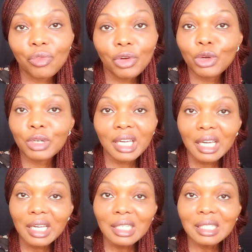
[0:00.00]
for your
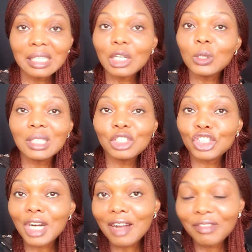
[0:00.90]
kids, including
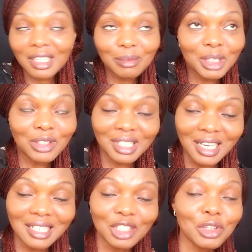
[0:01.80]
traveling, because
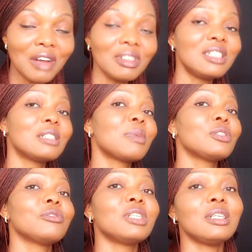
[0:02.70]
yes, traveling is part
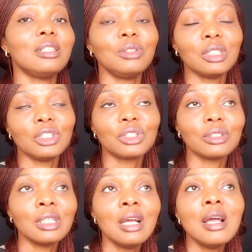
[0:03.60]
of their
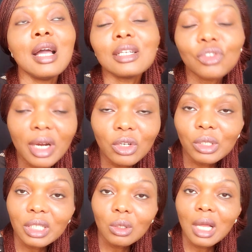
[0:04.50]
education.
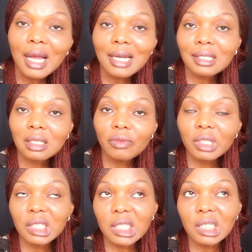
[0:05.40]
Extracurricular
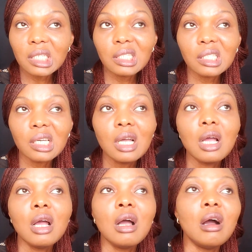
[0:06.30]
activities,
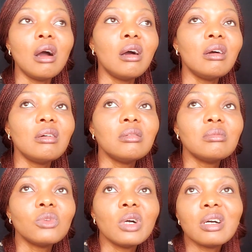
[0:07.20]

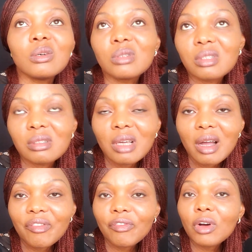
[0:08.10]
what else?
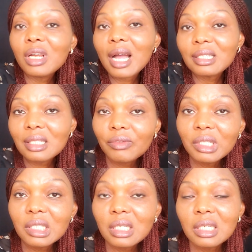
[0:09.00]
Yeah, fun
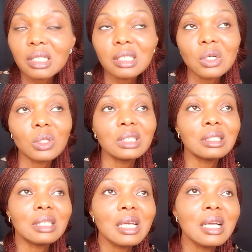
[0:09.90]
activities,
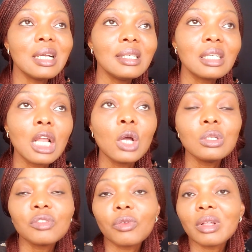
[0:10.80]
holidays,
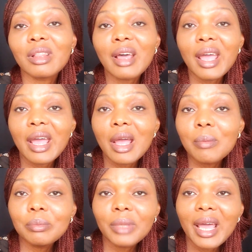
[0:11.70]
clothes for
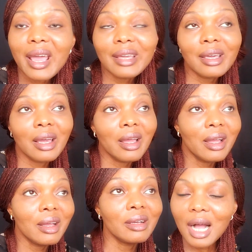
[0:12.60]
them, hair
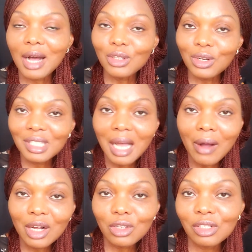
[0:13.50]
care. How does
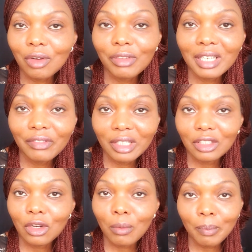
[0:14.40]
our cost of
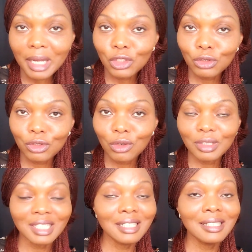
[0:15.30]
living compare to
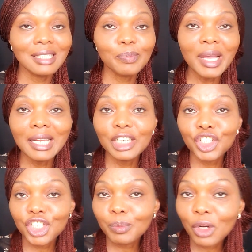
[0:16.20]
yours? Is Spain a
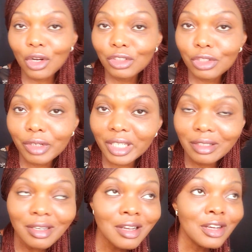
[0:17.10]
cheap
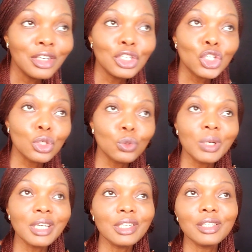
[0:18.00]
country? Should
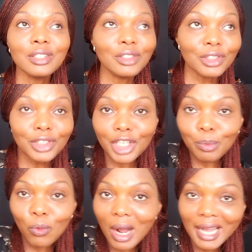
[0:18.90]
we
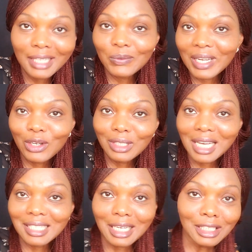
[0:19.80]
keep quiet when
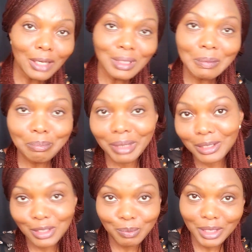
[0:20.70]
others are shouting
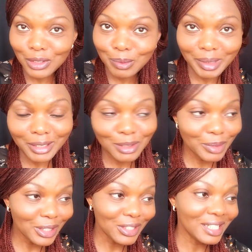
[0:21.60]
bills, bills, bills?
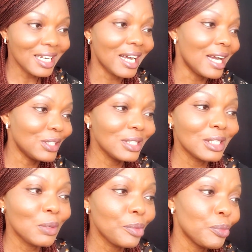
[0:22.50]
Because yeah, I know that
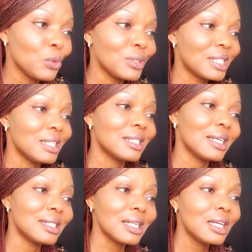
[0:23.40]
some people will see it
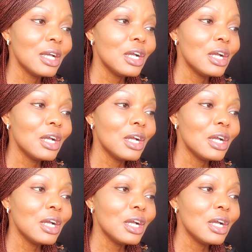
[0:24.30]
and say,